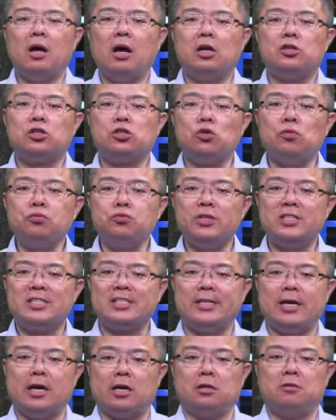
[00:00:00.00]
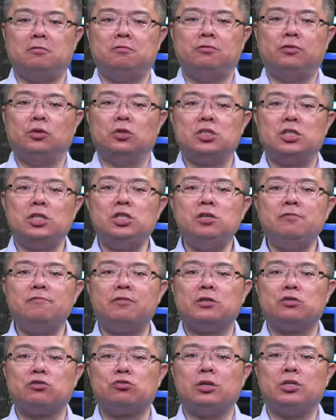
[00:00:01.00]
a software stack for such
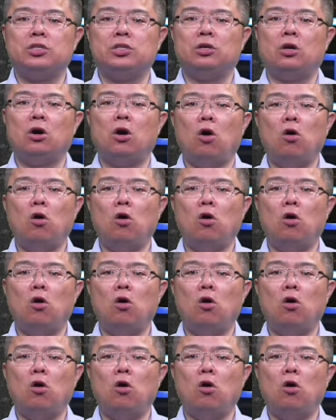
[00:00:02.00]
infrastructure